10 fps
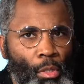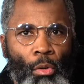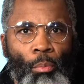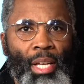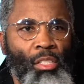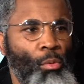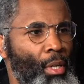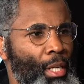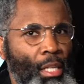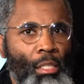being someone
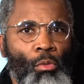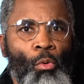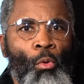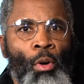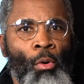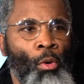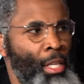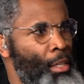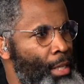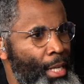that on the
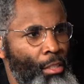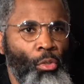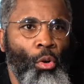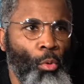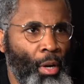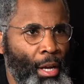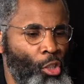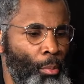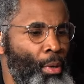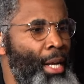internet, showing workouts, showing
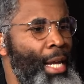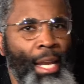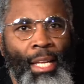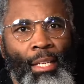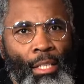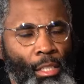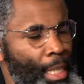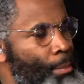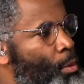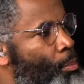people how they can get in shape?
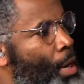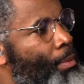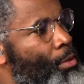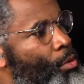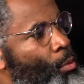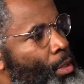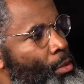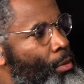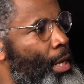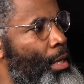What prompted you to want to do
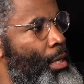that?